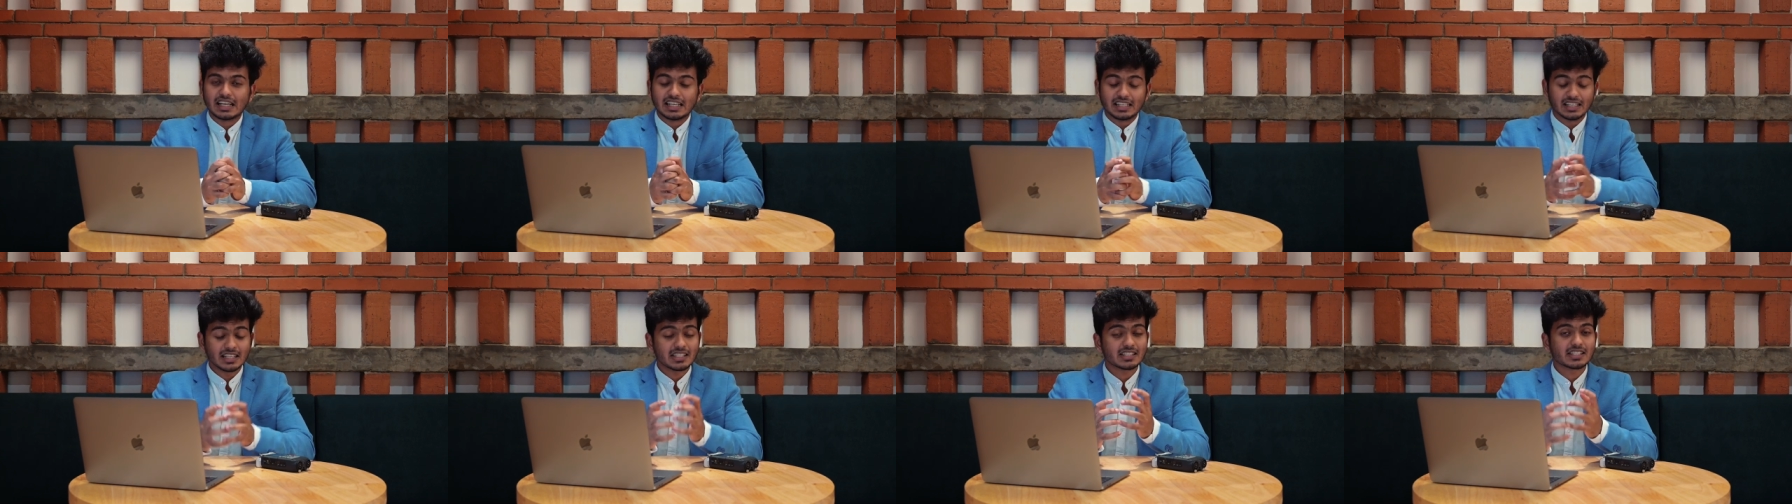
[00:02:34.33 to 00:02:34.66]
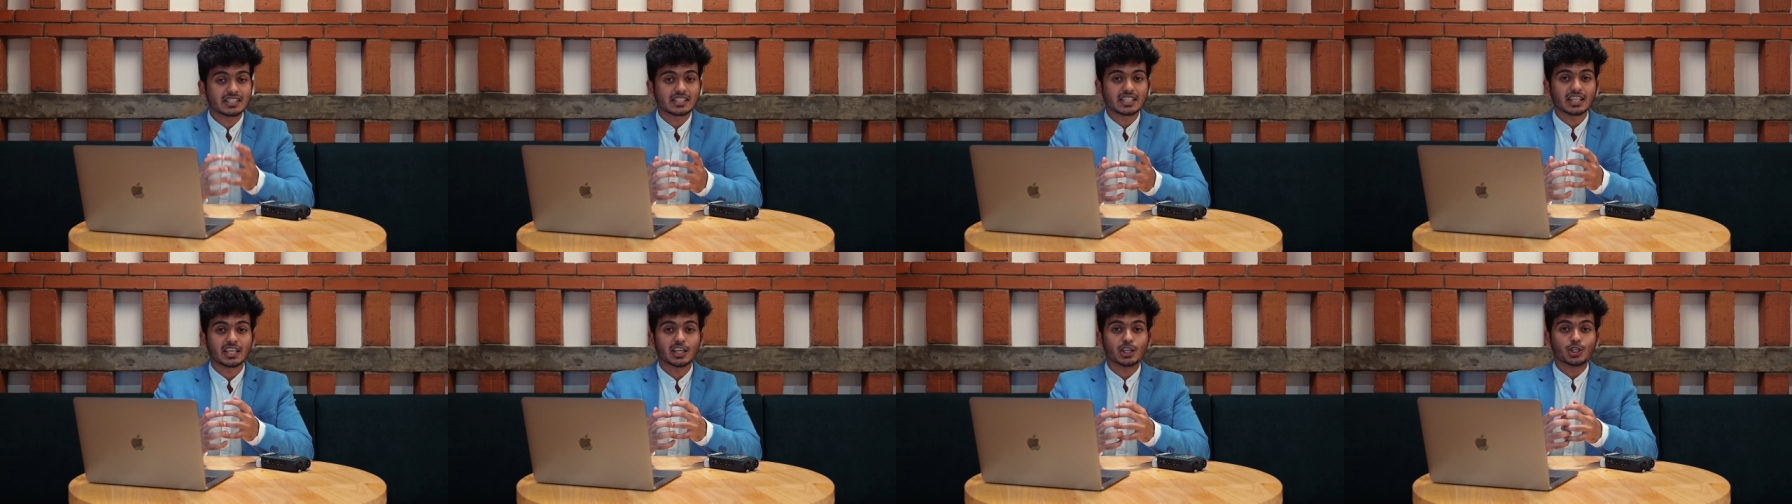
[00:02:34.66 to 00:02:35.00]

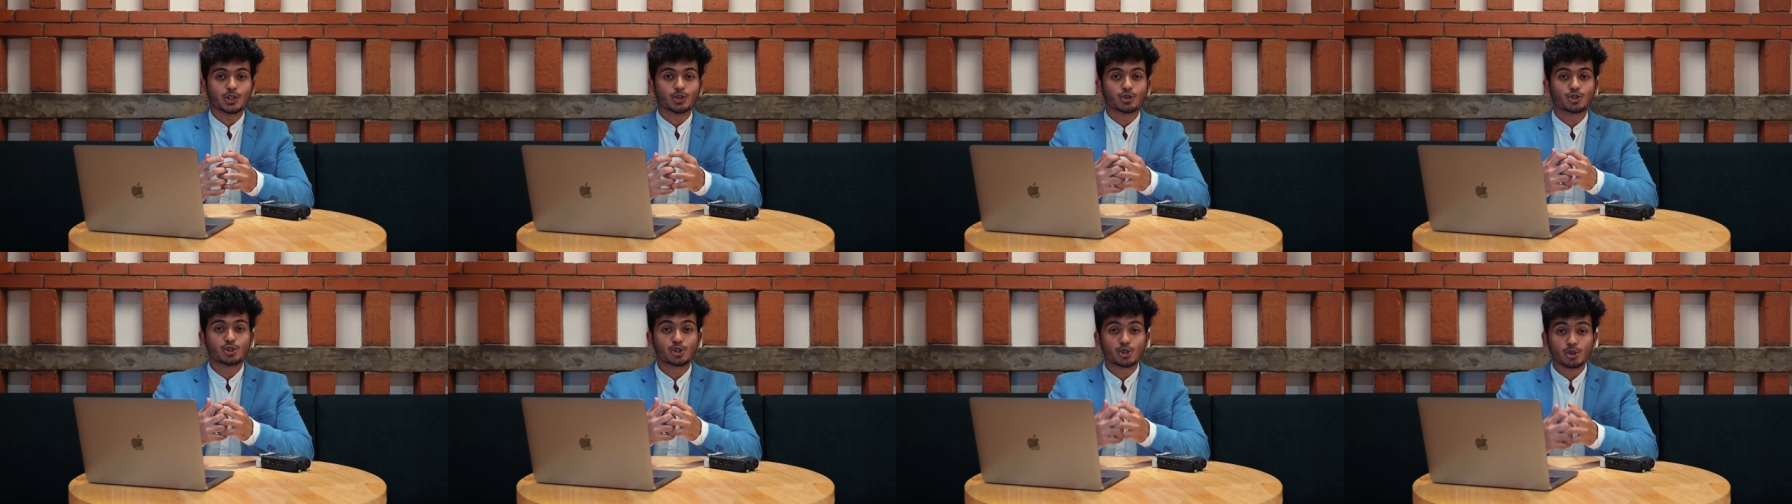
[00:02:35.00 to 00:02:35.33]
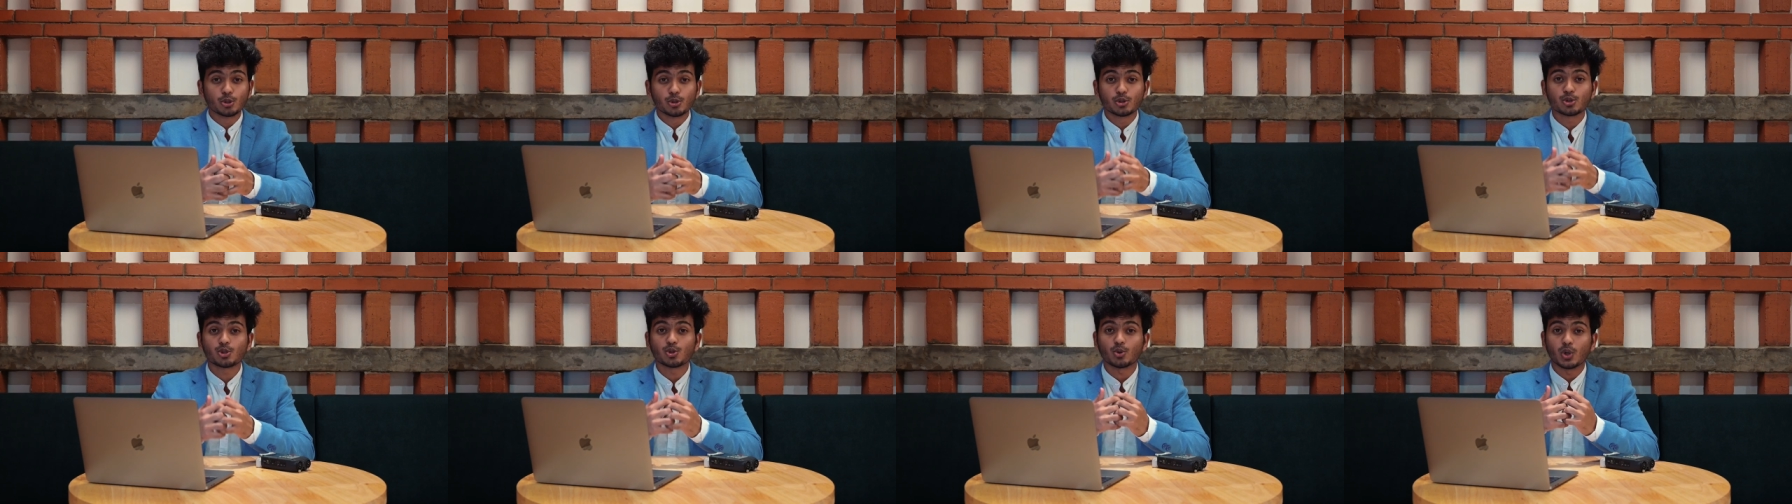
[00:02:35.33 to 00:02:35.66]
let's say you
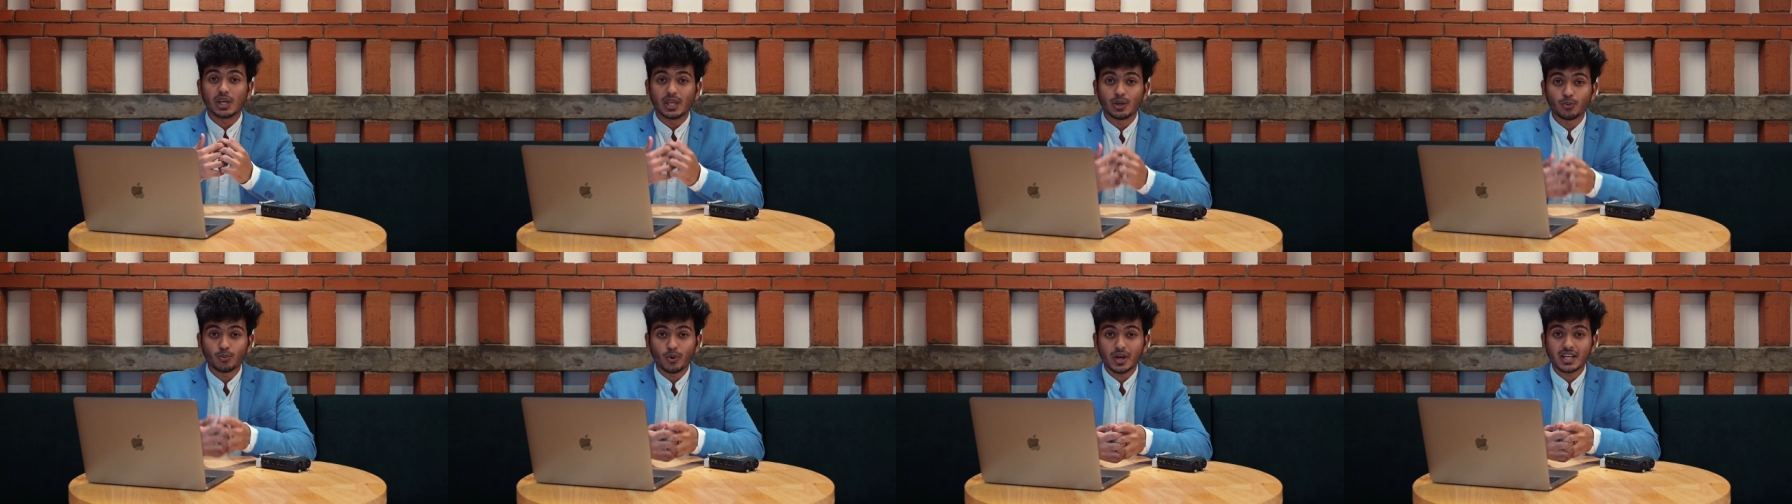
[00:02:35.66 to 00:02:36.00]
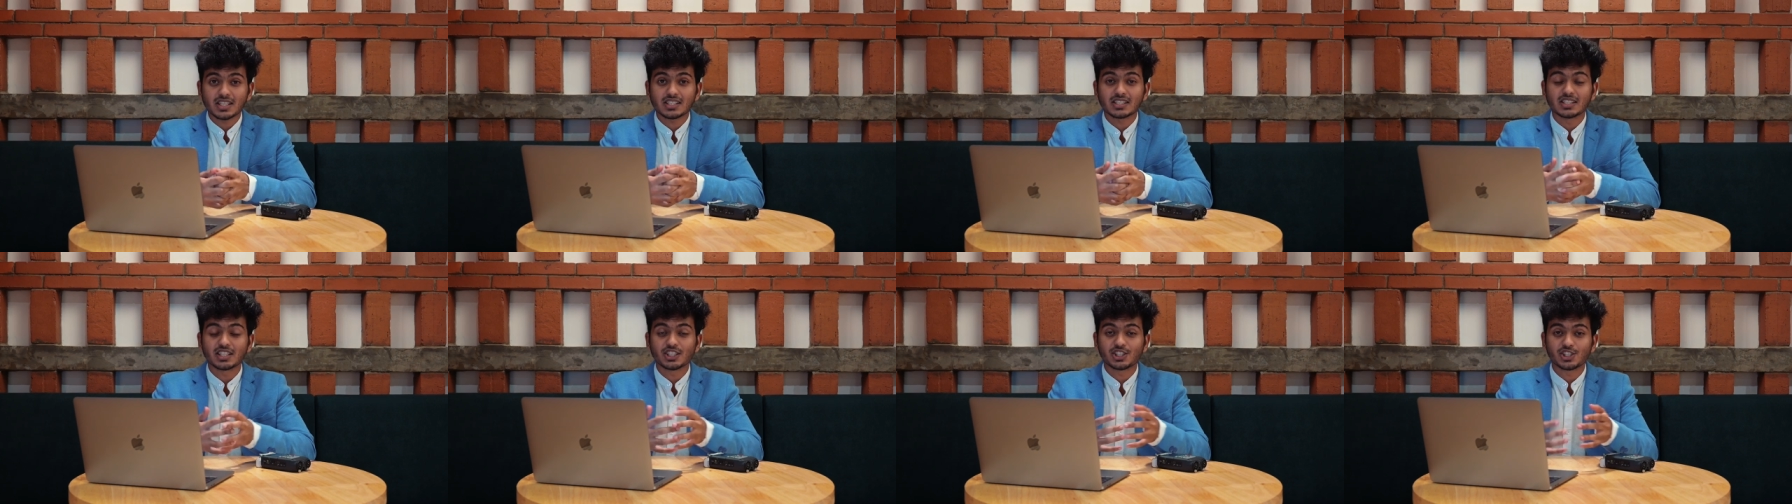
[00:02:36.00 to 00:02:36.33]
choose to
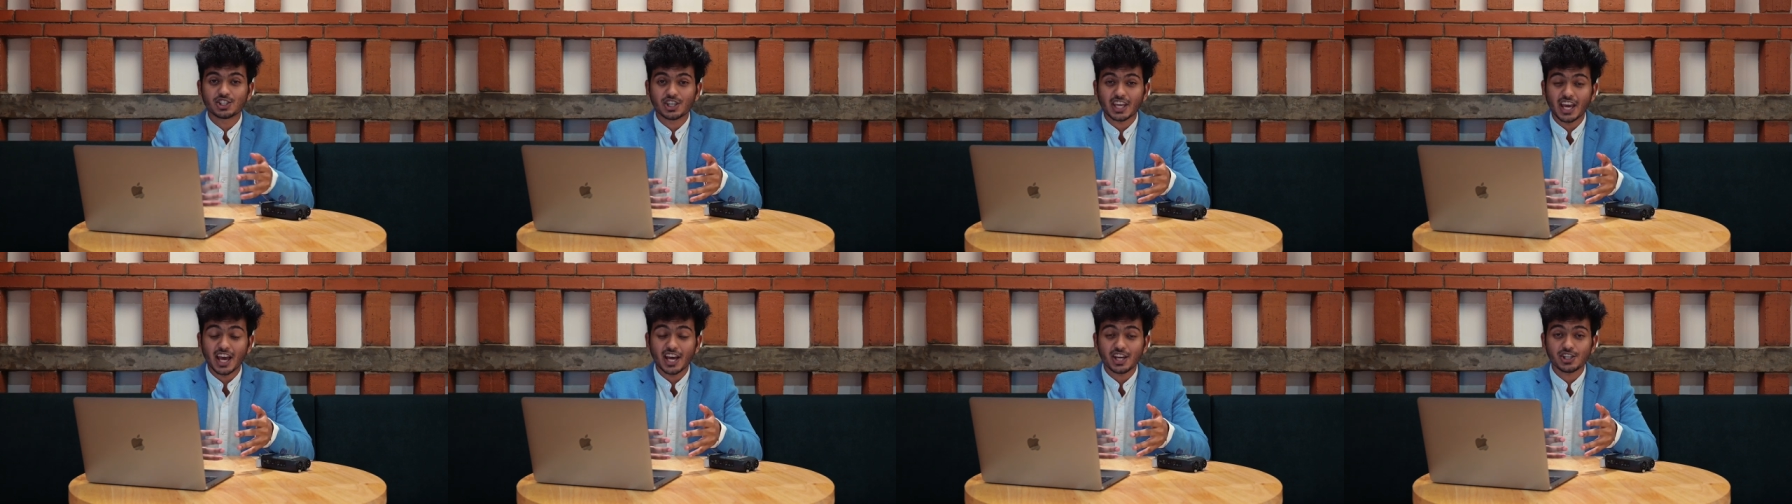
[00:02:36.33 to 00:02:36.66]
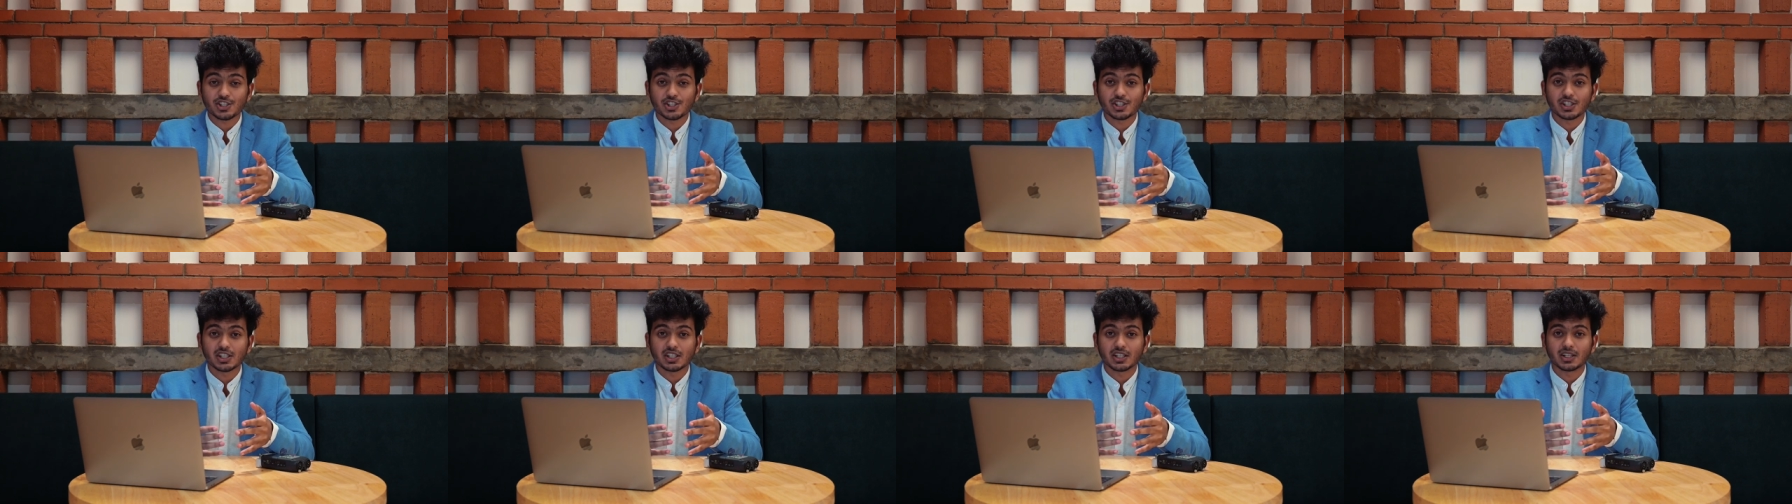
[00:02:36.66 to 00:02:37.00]
invest this
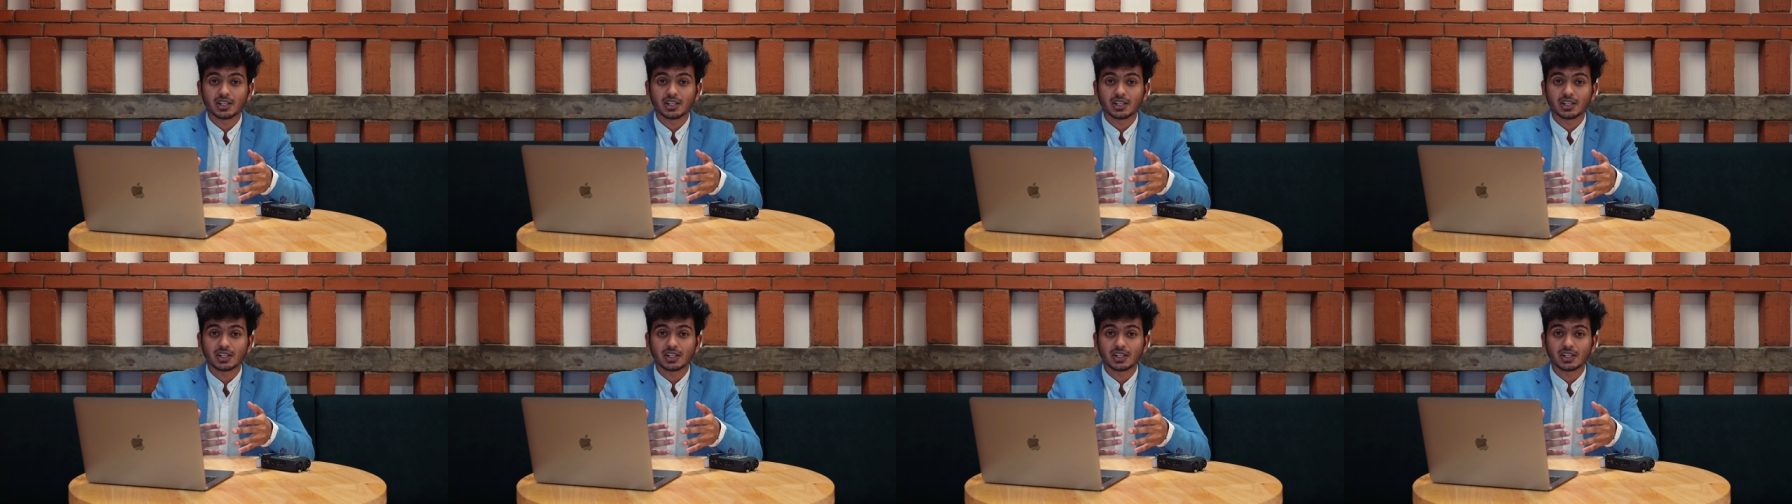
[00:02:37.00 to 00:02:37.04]
cash